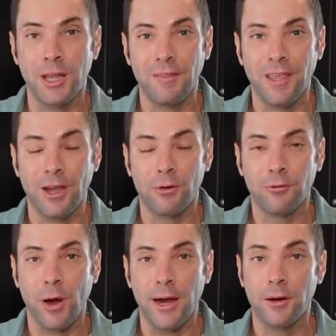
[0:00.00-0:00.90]
in the air
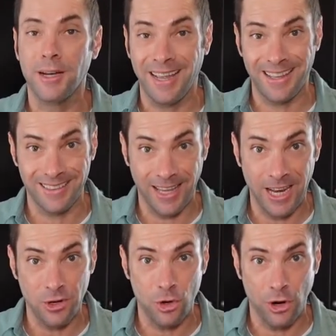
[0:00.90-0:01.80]
fryer and let
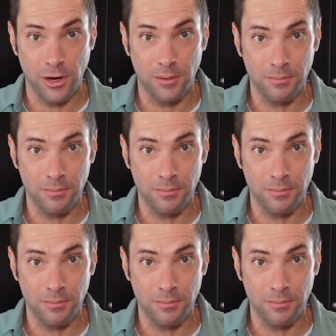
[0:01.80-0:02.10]
it cook.